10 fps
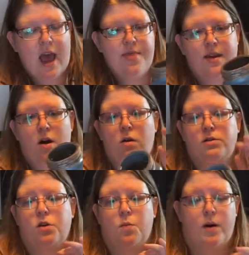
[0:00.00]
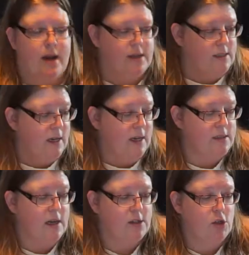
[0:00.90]
And then also what I did
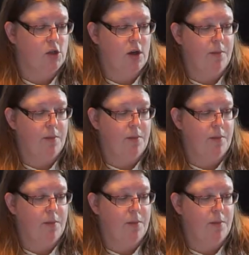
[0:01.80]
is I took